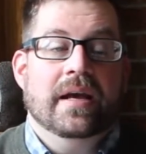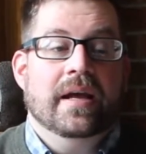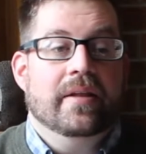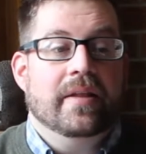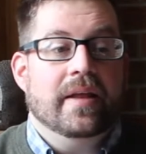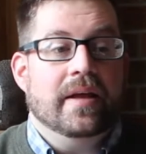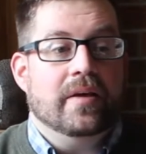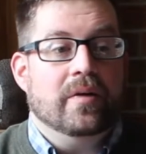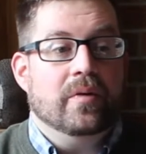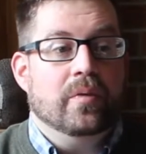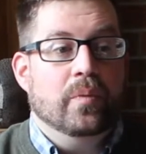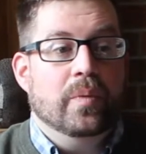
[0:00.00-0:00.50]

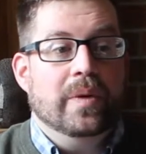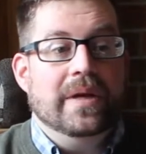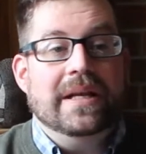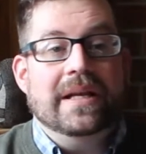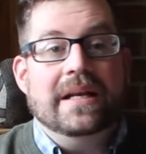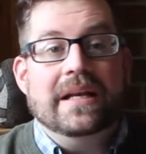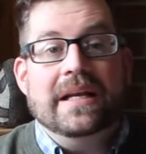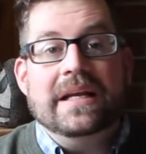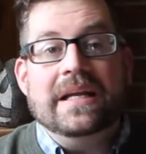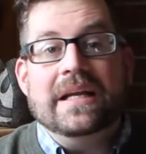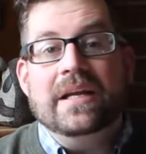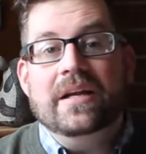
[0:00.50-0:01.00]
that we
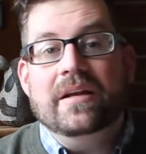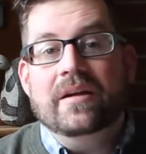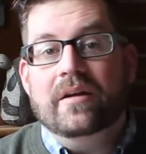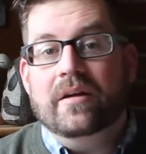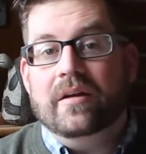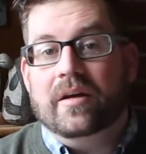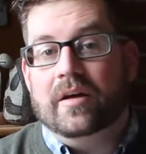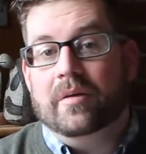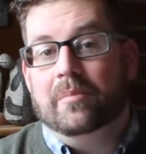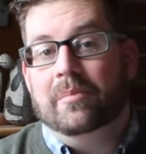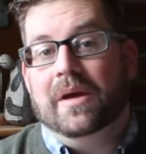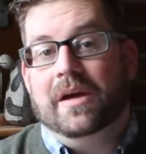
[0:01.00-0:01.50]
need
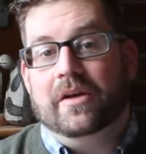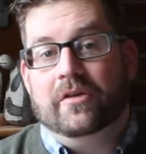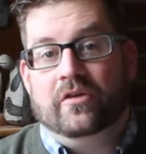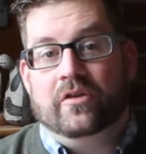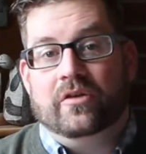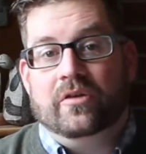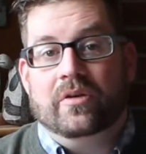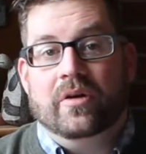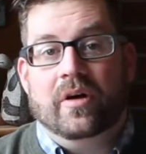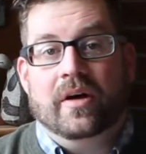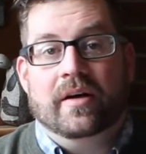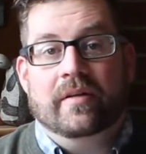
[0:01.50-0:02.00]
a
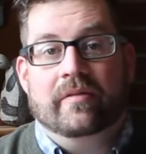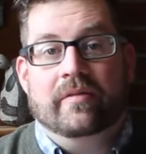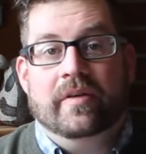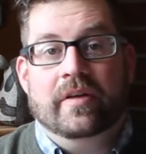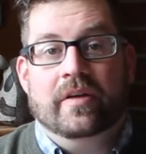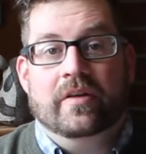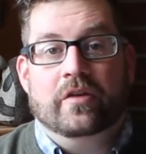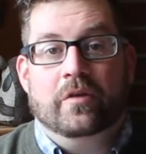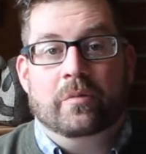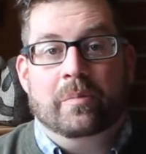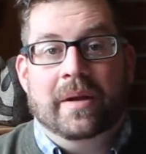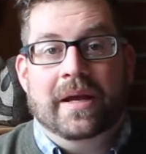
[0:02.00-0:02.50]
measure of
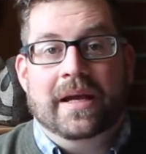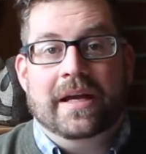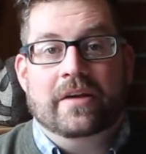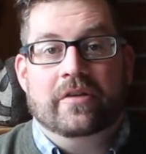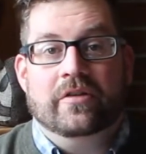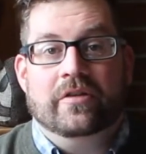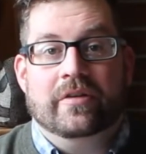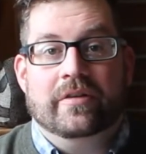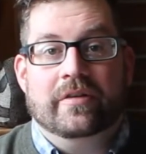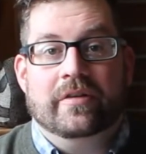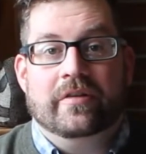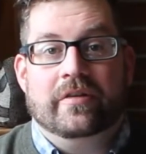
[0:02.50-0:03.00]
his
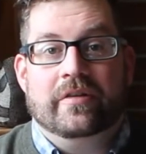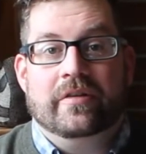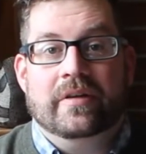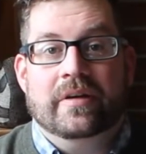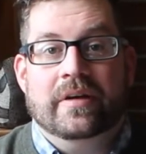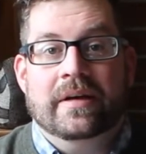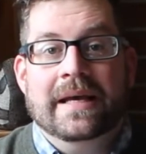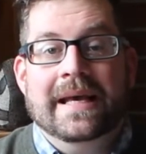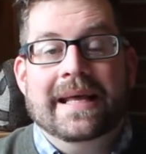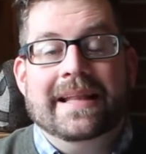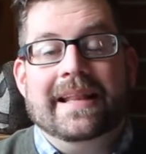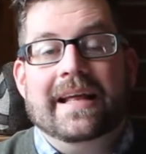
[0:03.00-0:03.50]
patience,
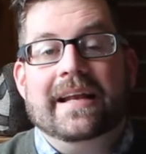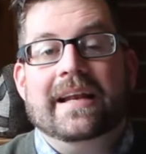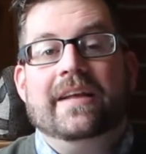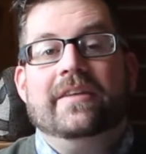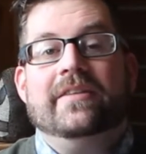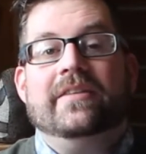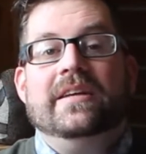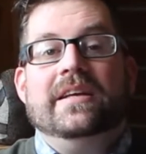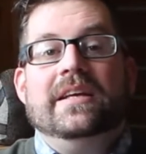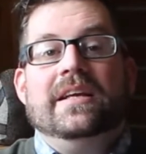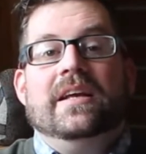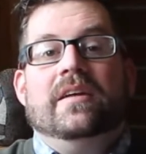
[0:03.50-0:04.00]
that
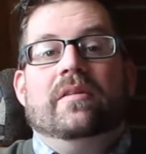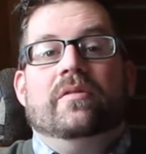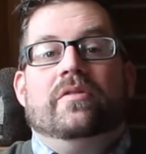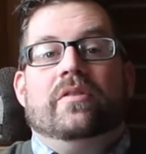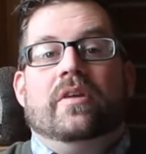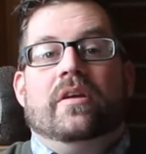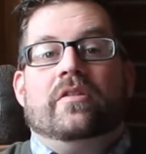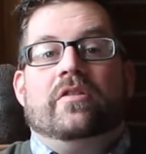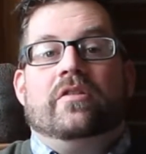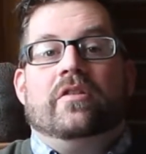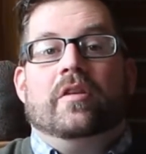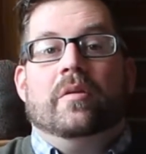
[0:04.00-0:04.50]
as he gives
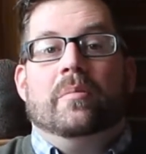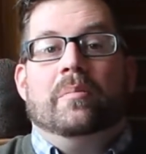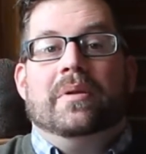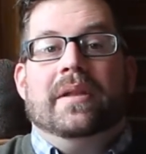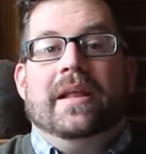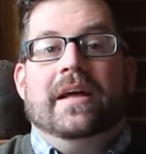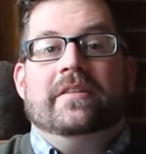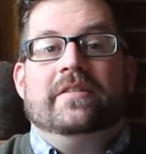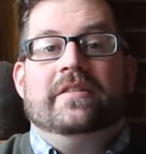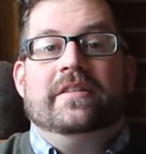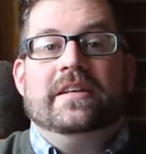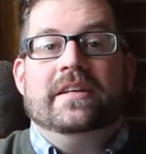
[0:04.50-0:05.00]
us the
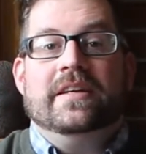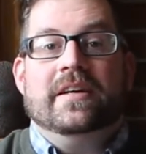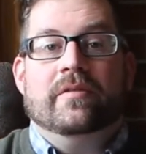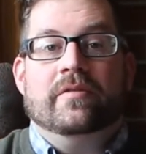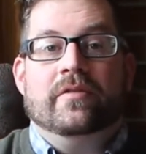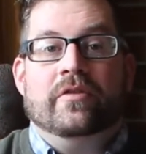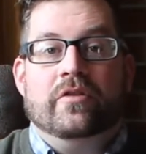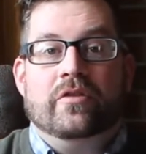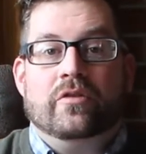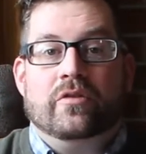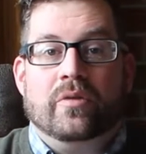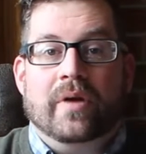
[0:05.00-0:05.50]
blessing of
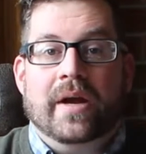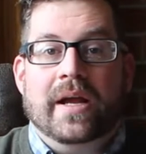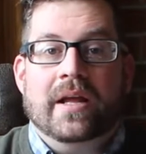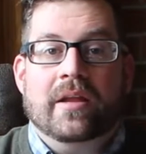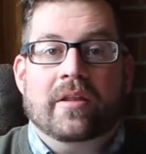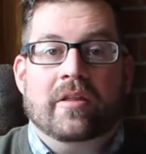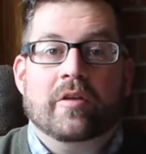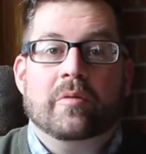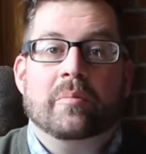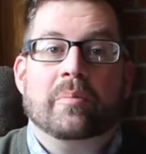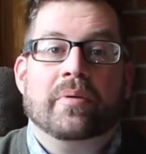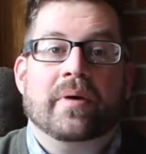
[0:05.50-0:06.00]

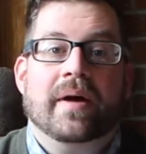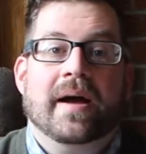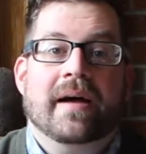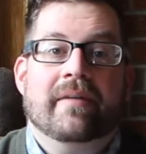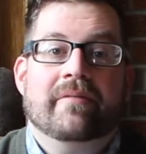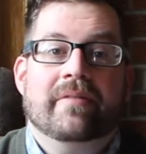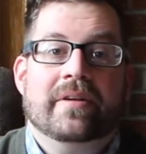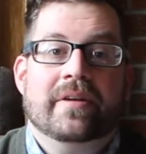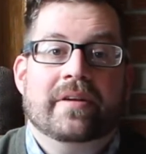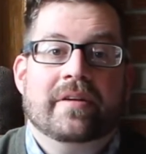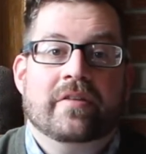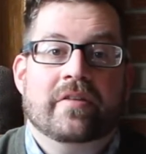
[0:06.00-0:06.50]
strength and
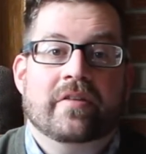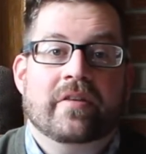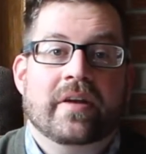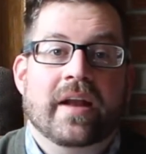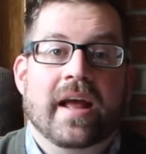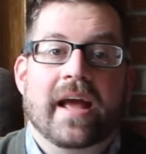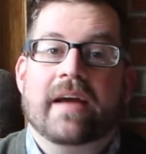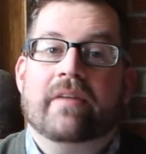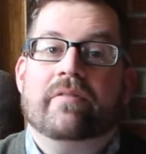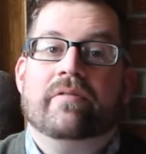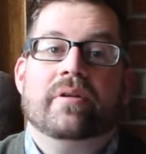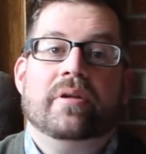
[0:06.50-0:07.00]
providence and
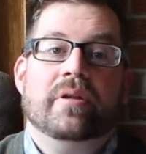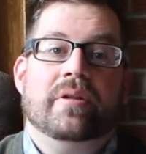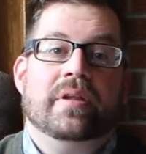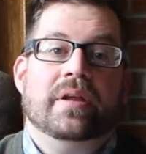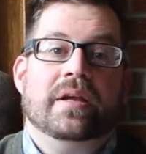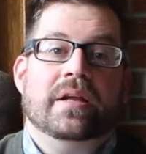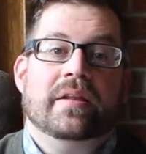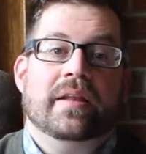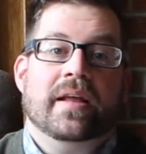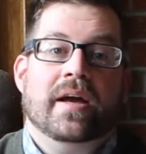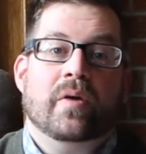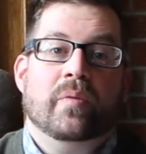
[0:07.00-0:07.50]

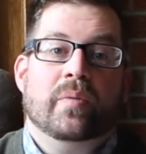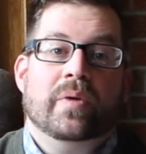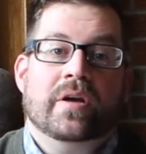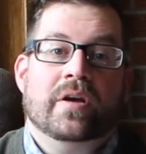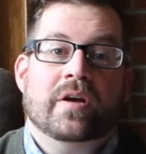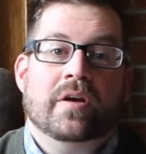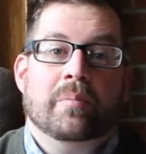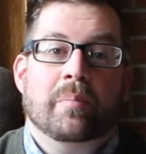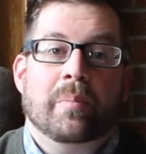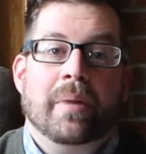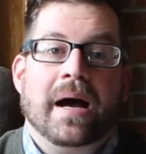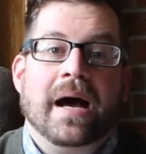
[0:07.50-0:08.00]
everything that we
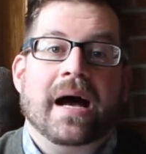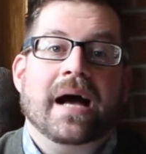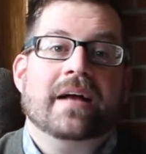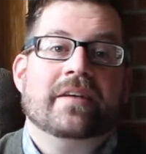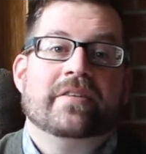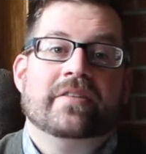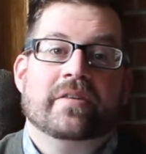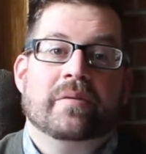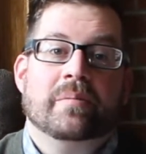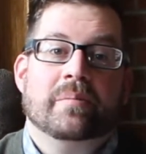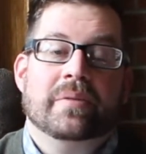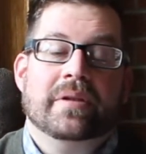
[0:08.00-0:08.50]
could
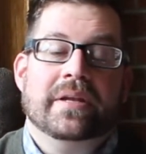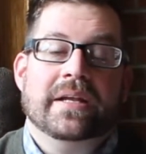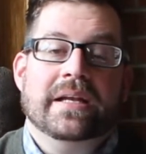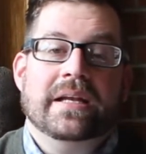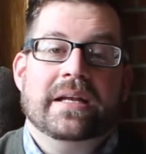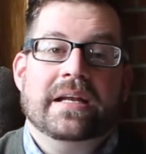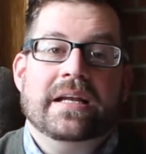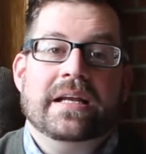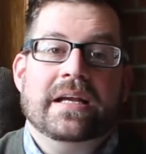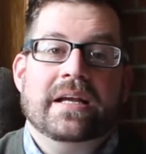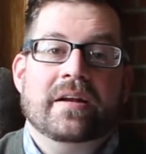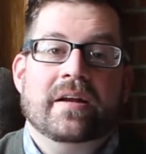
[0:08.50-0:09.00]
possibly
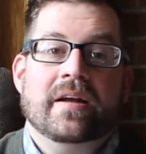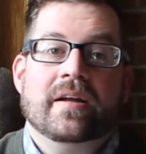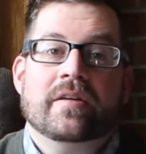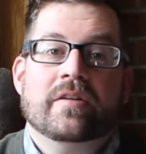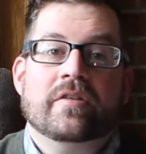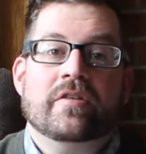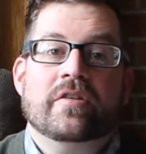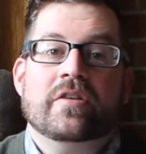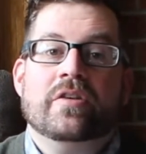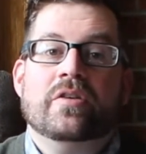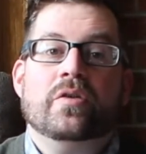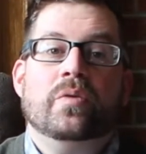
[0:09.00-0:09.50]
need
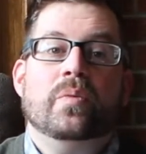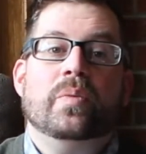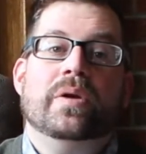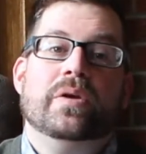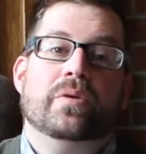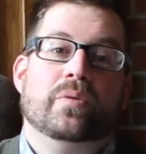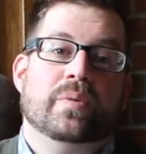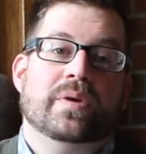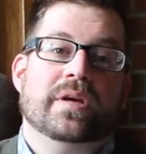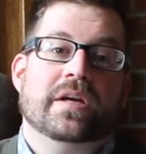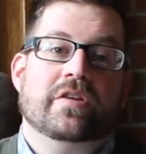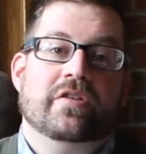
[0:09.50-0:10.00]
until
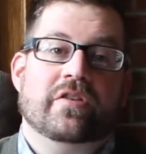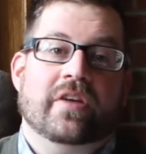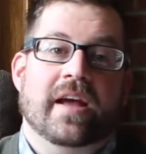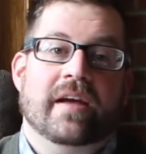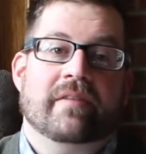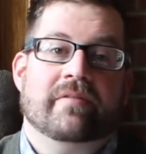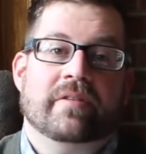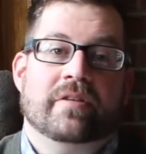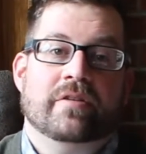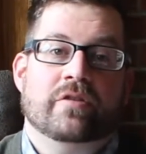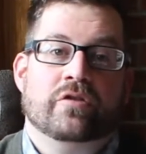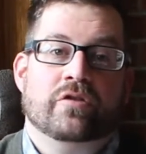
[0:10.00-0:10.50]
we reach
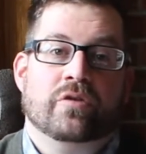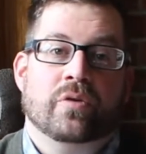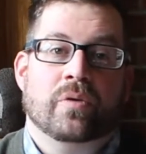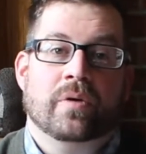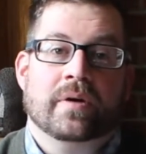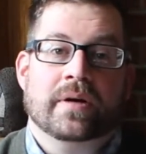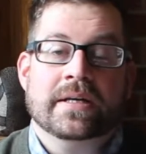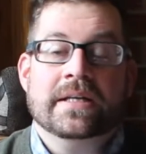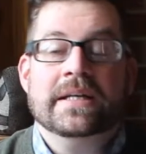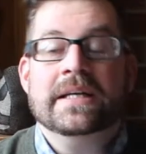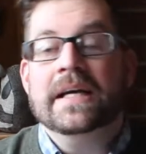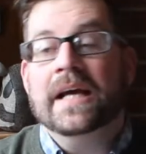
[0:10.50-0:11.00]
heaven's
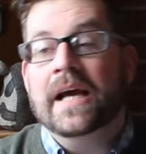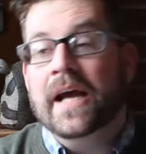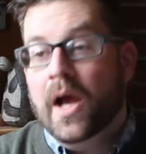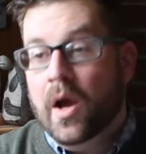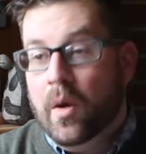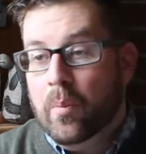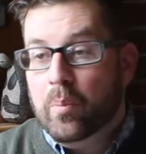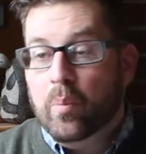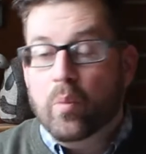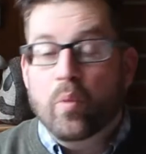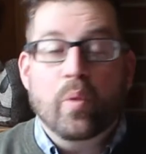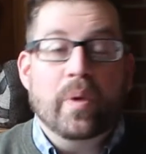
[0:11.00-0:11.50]
shore,
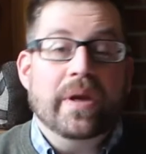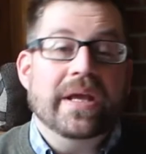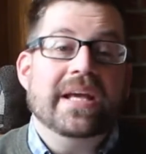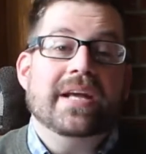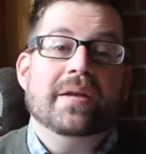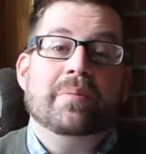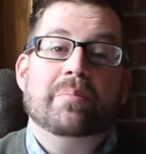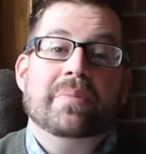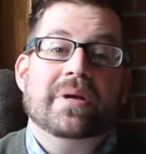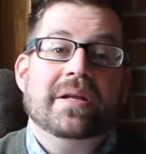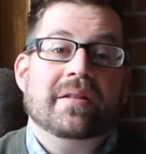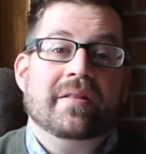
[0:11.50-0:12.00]
we
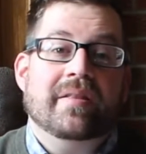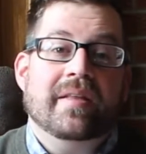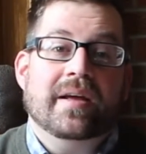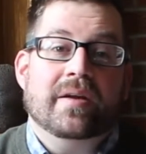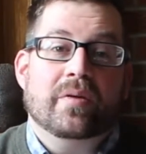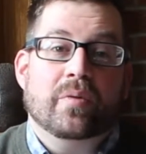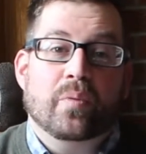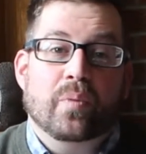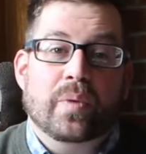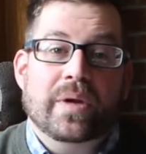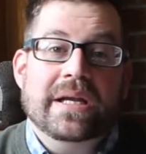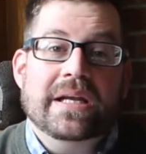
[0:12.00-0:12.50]
admit
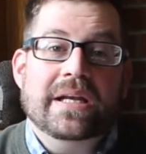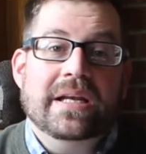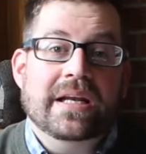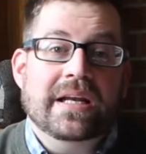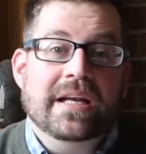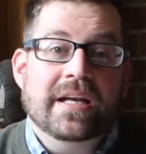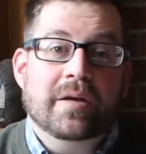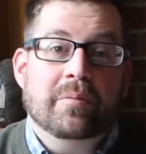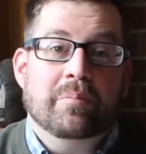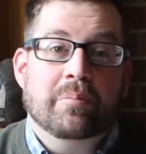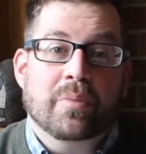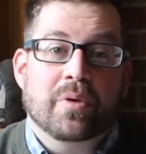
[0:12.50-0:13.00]
that we
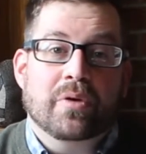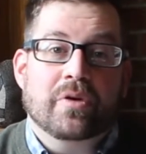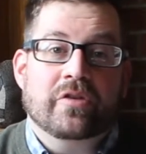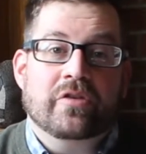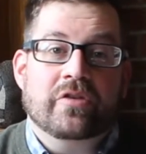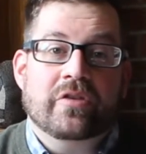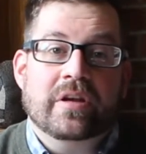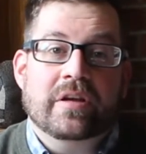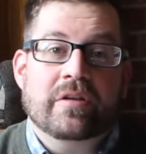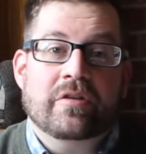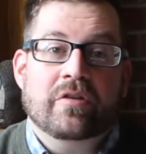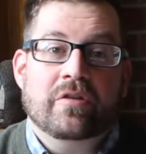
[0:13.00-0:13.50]
need
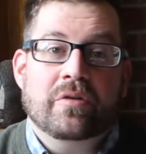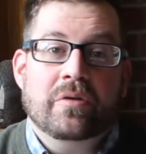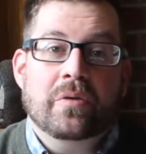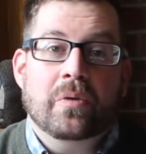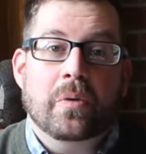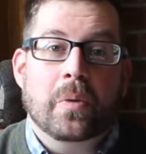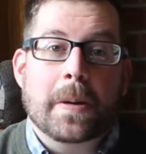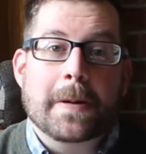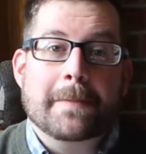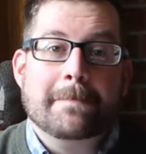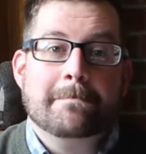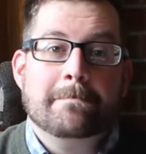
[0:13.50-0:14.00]
mercy
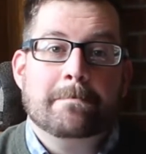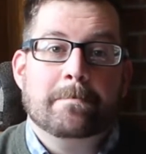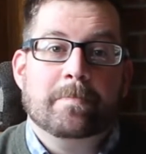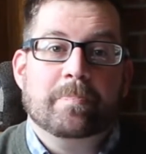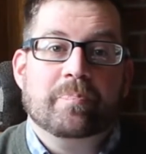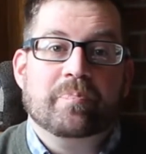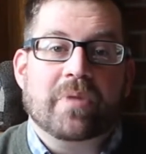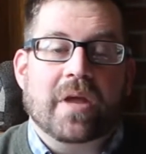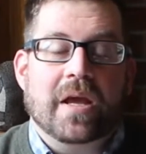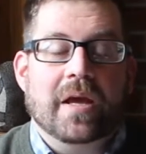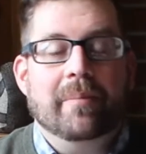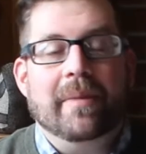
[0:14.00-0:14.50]
too.
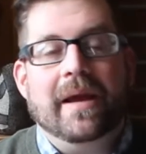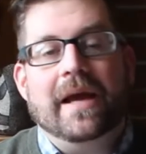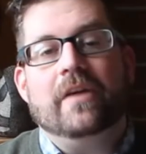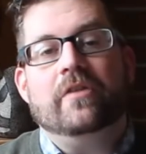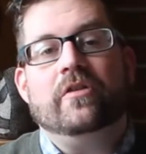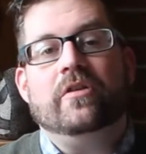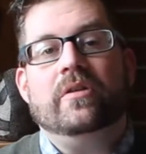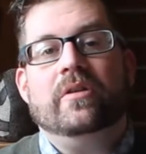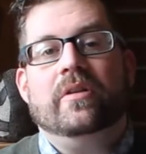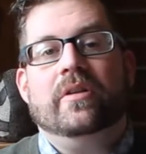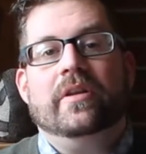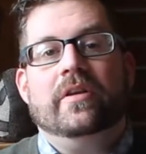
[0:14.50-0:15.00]

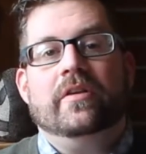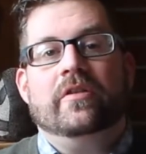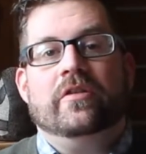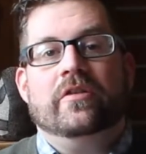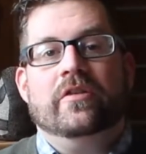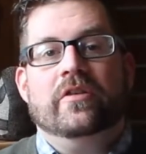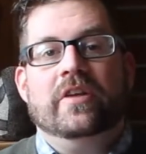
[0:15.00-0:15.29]
Imagine this